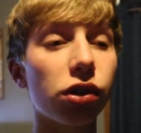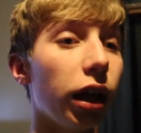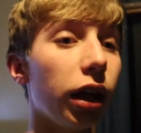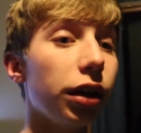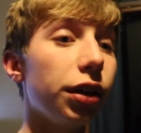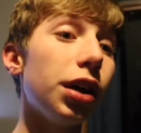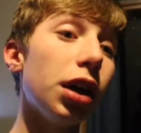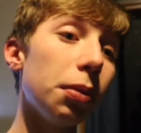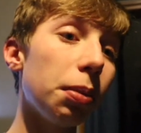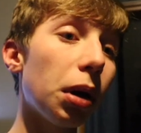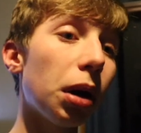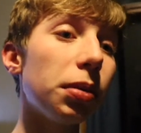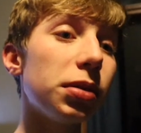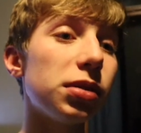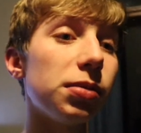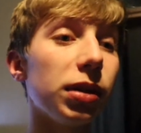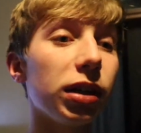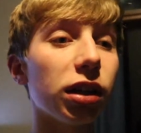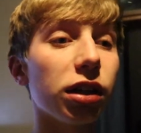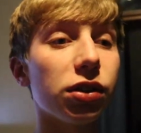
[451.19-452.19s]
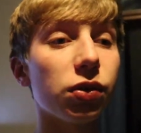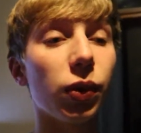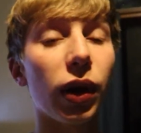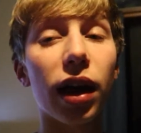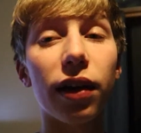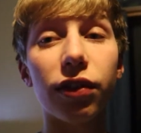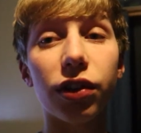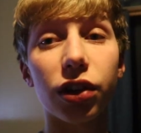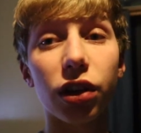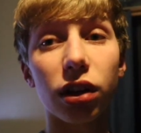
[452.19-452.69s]
and tip ups because we
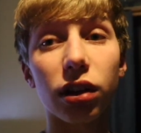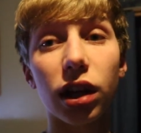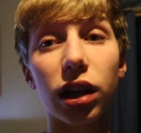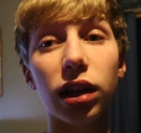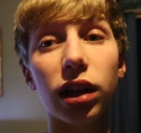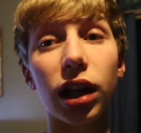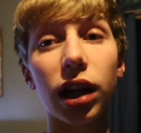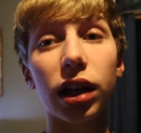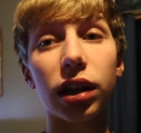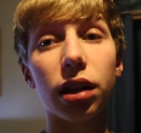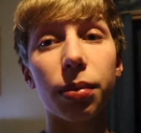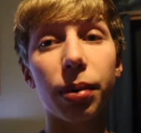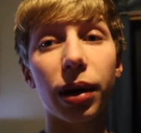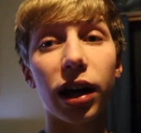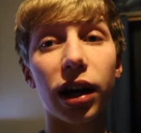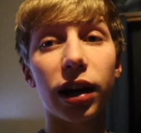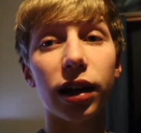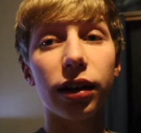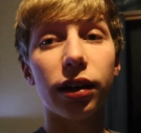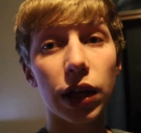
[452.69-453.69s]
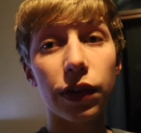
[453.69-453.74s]
haven't done that yet at the pond.